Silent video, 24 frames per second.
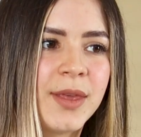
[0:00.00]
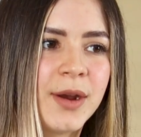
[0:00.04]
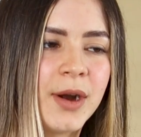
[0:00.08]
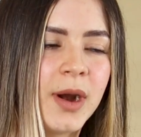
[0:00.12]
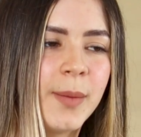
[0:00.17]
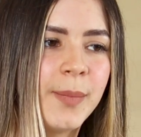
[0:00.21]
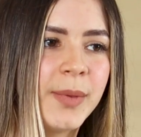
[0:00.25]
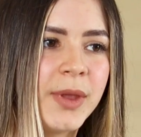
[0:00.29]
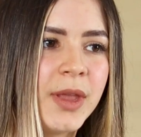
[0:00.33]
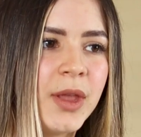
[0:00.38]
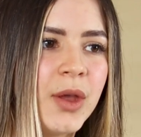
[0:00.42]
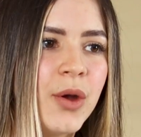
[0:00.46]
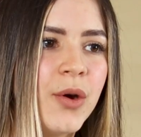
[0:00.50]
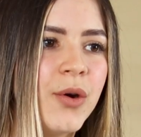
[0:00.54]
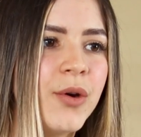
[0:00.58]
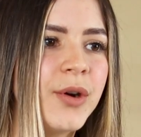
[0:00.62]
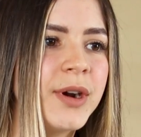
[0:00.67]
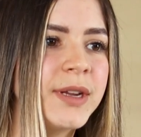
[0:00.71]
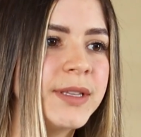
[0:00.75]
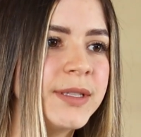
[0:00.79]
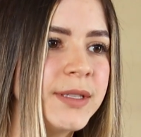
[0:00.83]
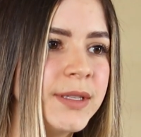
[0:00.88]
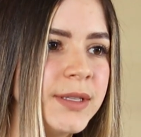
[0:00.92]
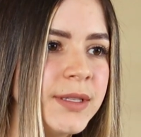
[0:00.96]
therapy,
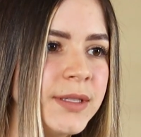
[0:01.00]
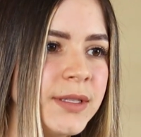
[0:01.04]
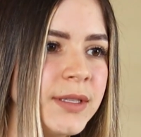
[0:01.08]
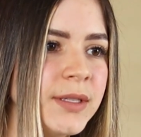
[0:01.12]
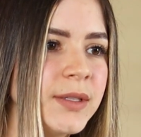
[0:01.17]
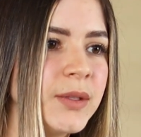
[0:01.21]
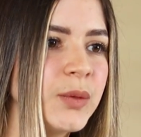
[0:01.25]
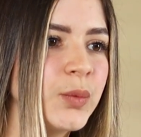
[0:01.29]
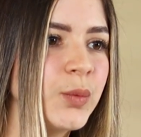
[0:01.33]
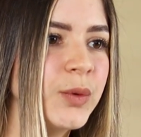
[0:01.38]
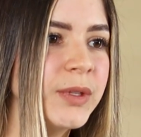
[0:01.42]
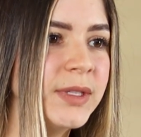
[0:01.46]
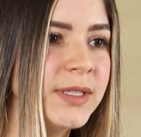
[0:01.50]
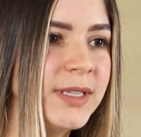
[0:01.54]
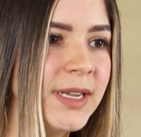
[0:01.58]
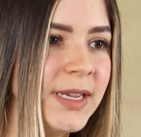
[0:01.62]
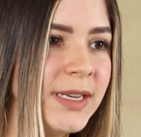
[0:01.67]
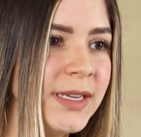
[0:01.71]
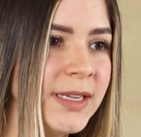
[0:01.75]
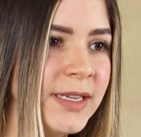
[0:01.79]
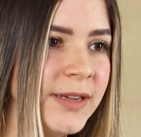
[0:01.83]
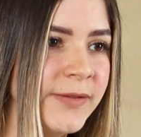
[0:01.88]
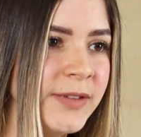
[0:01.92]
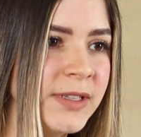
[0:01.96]
or assistance with
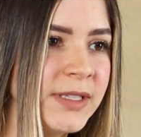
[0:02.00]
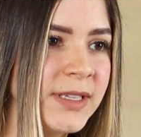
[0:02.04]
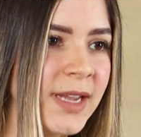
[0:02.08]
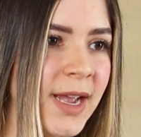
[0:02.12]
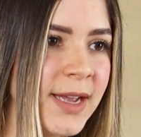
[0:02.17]
daily living